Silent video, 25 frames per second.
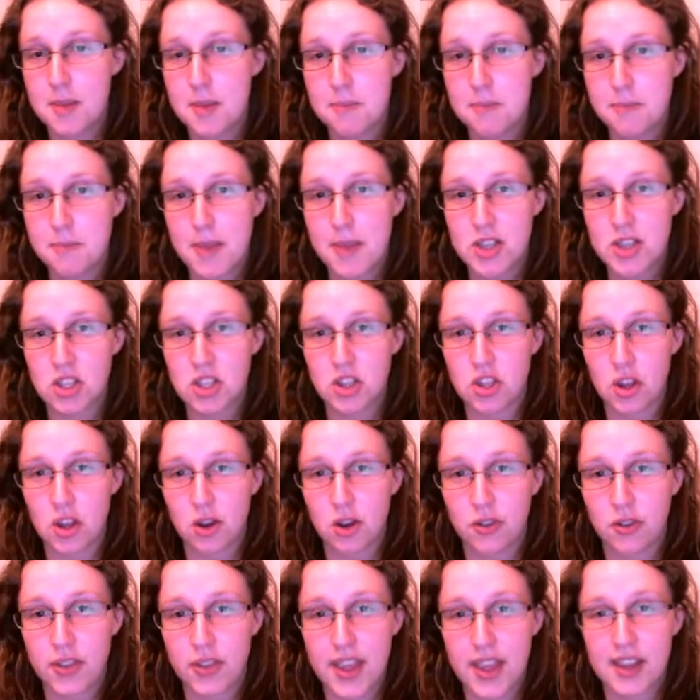measured the
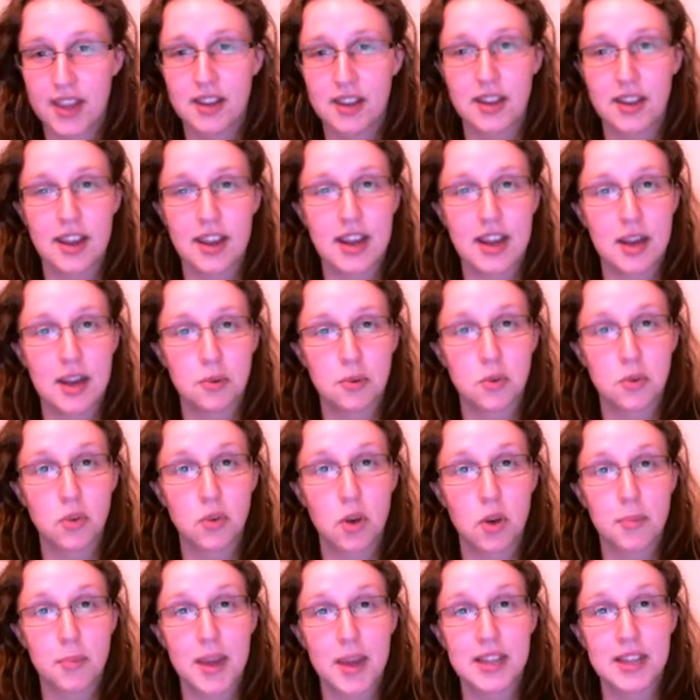whole thing, and I would have
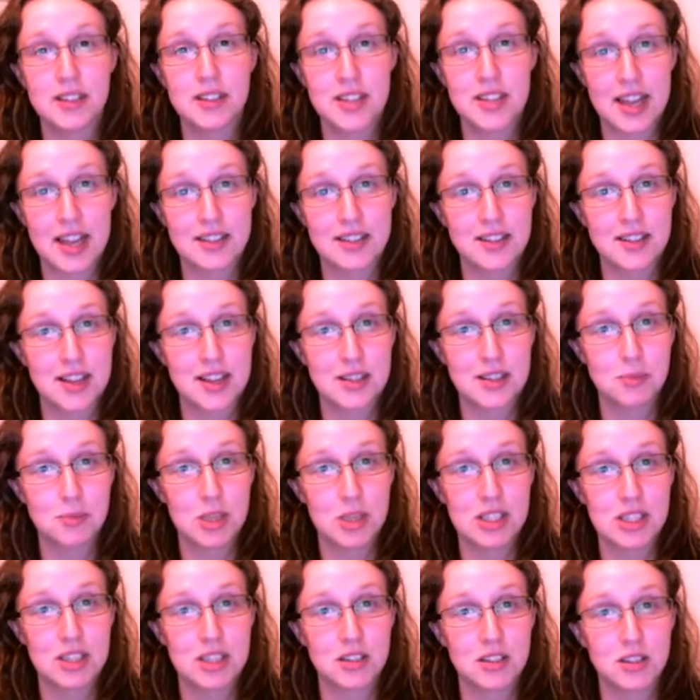got my 10
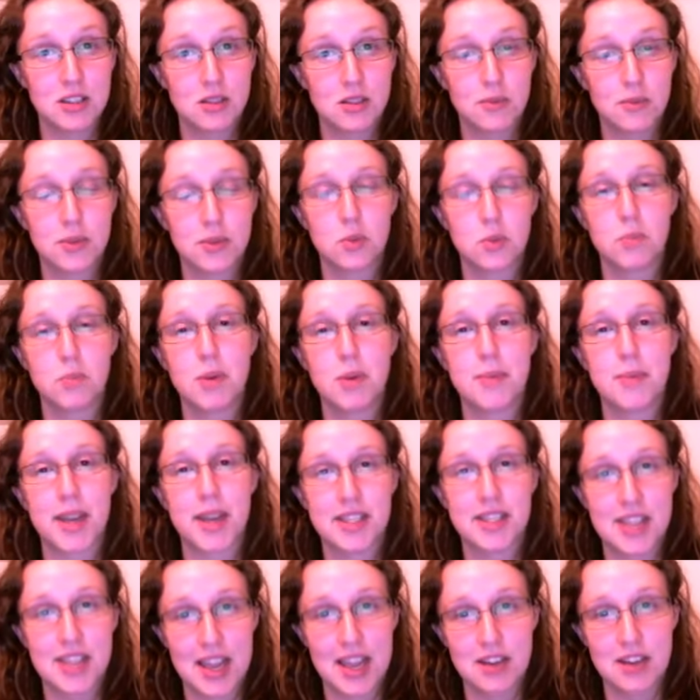centimetres, which would be my
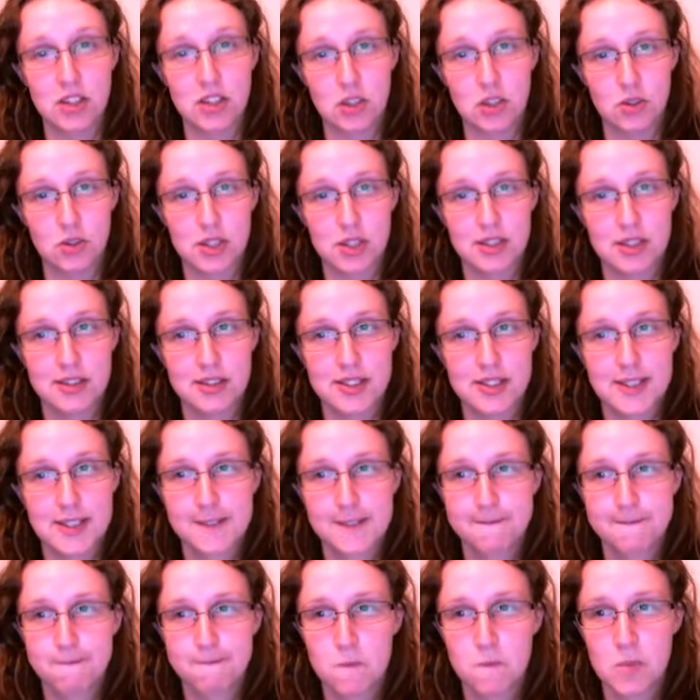10 newtons.
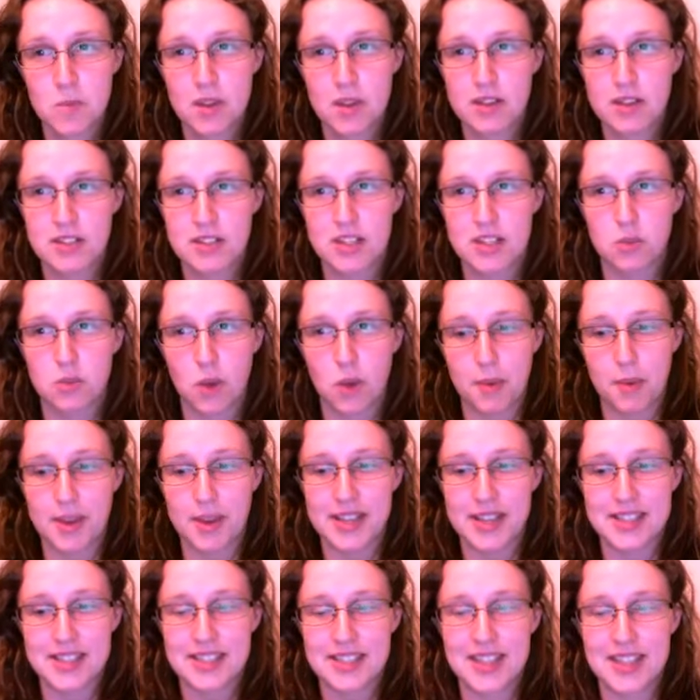This is where we
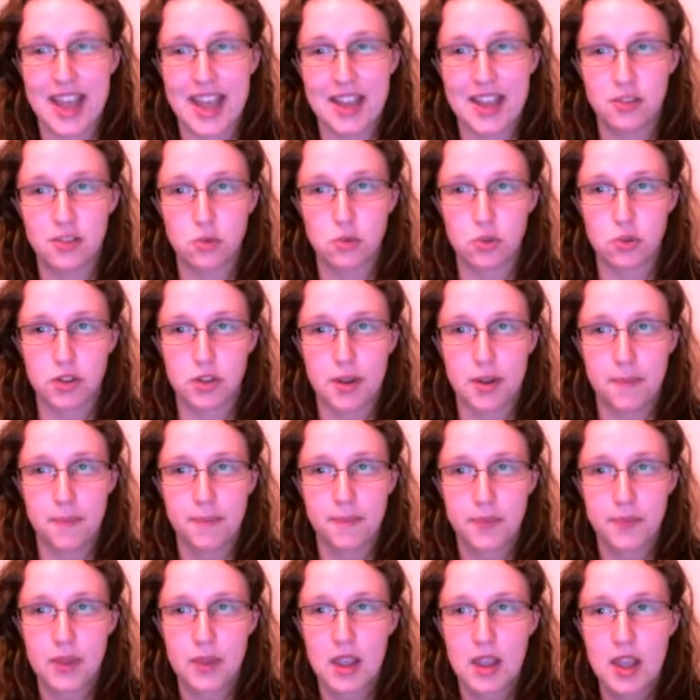can scale draw that.
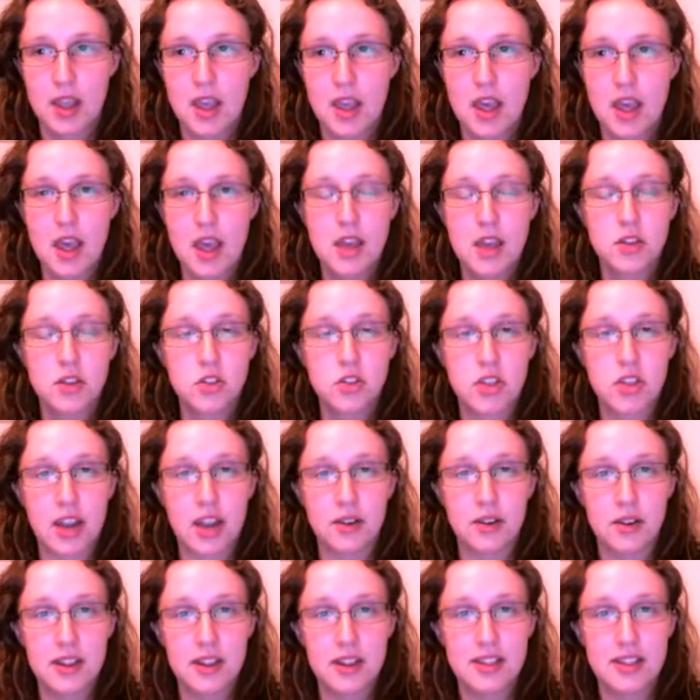
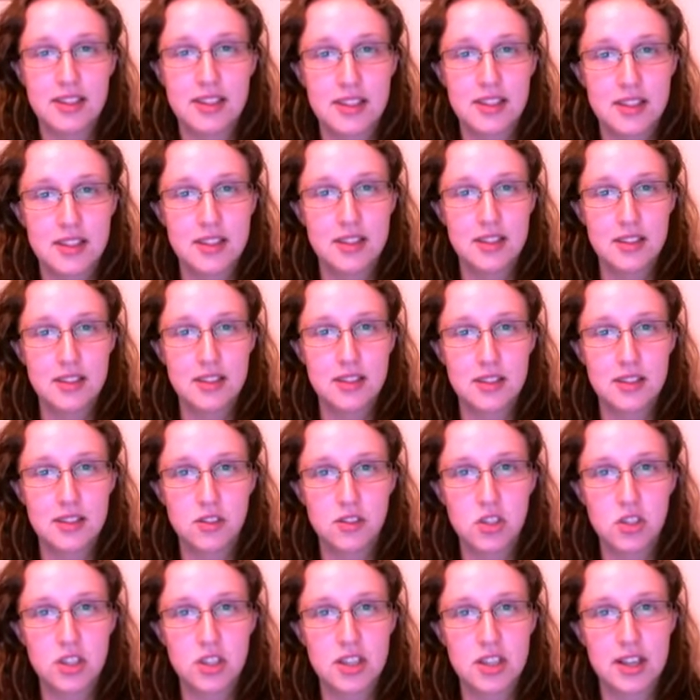So,
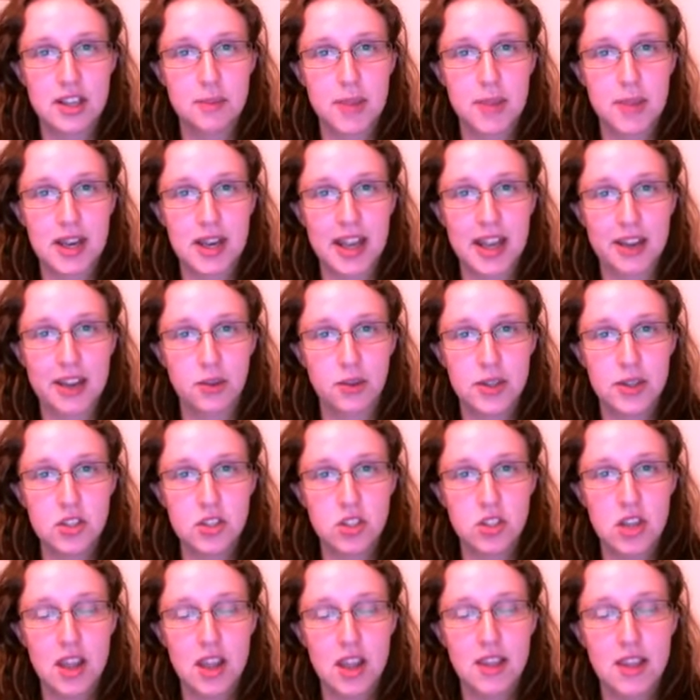just a little bit of language.
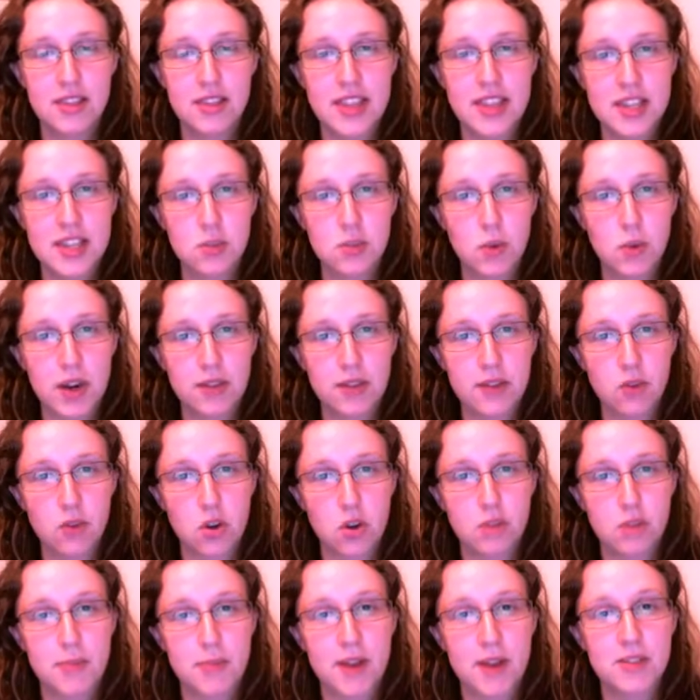This one I've
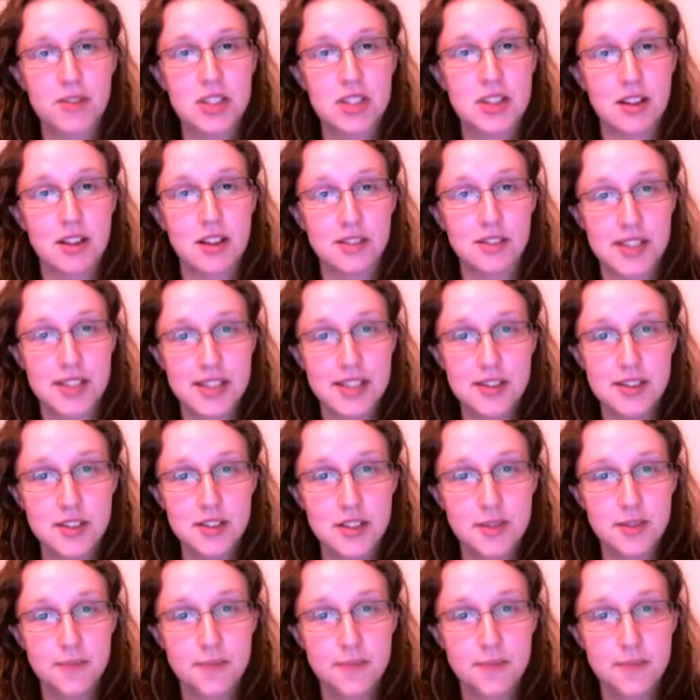called my resultant,